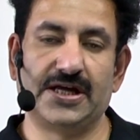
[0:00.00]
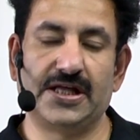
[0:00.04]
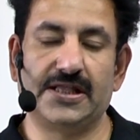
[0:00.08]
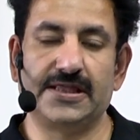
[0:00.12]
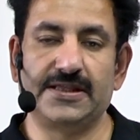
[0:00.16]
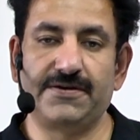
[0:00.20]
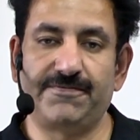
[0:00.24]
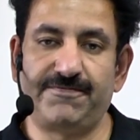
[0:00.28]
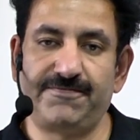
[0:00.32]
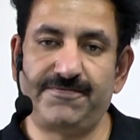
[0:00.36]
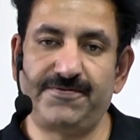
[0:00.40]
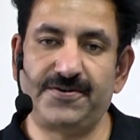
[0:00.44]

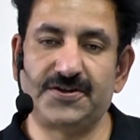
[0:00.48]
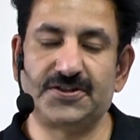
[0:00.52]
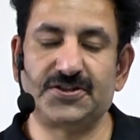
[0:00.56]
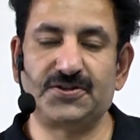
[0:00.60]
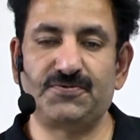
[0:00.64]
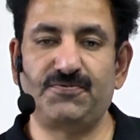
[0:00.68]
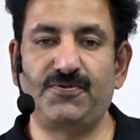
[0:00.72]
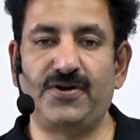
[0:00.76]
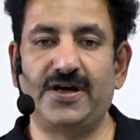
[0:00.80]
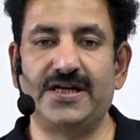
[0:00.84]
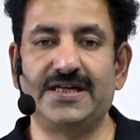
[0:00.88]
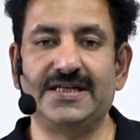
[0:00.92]
the first
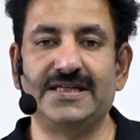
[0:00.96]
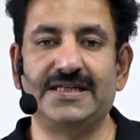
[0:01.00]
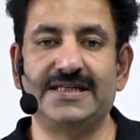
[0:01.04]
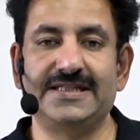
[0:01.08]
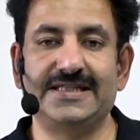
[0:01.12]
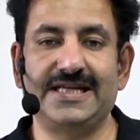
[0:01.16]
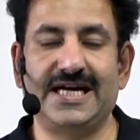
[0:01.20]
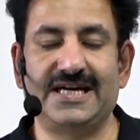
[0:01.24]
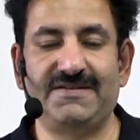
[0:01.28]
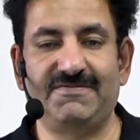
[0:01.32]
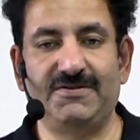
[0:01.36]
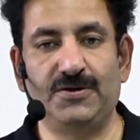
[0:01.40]
one
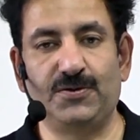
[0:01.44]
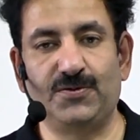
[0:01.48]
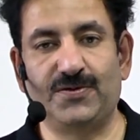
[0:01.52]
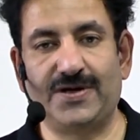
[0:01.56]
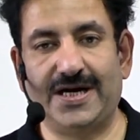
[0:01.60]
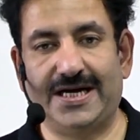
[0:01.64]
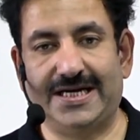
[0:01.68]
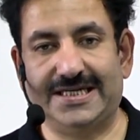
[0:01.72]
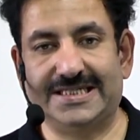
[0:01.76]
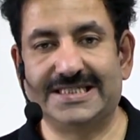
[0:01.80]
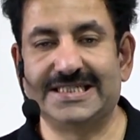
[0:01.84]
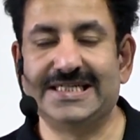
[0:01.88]
that we look
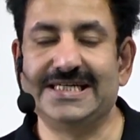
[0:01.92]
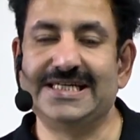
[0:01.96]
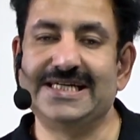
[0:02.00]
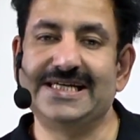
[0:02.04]
at